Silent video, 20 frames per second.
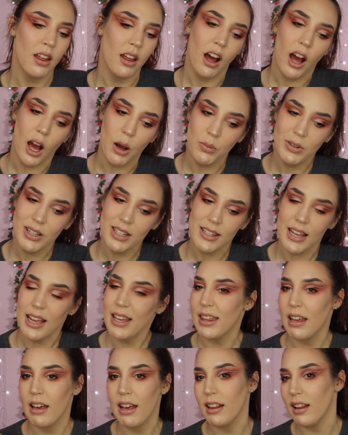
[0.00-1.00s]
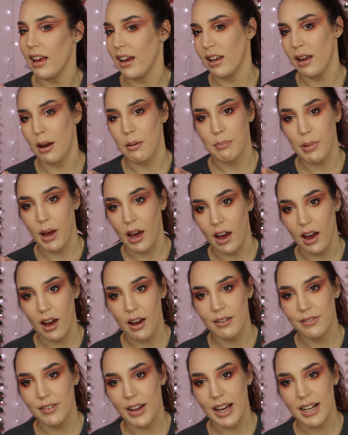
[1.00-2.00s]
I wouldn't say they're like
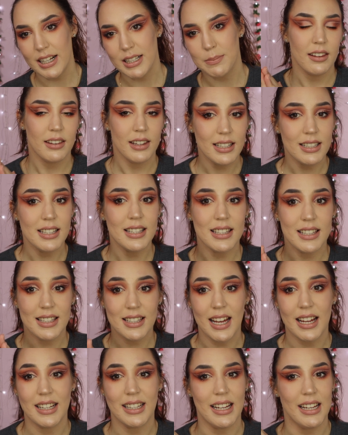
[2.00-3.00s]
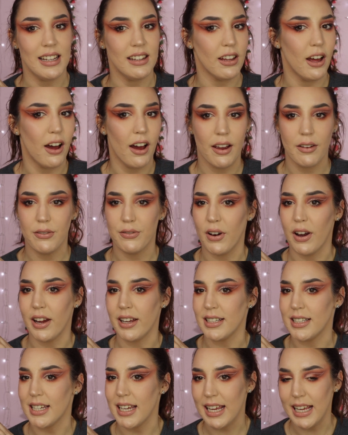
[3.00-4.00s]
perfect. This is the technique that I
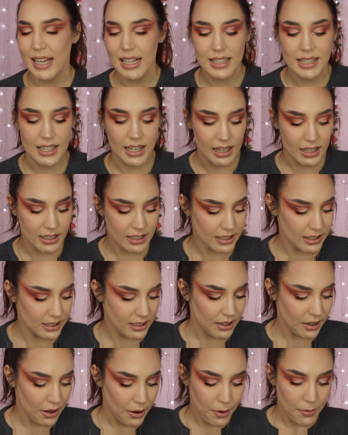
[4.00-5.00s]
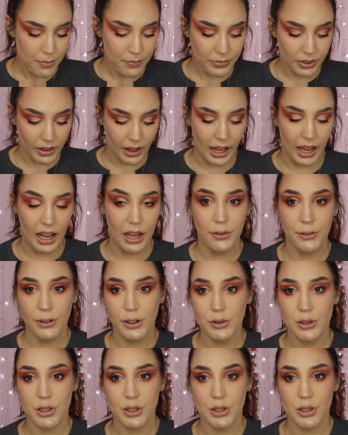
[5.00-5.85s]
find easiest. If you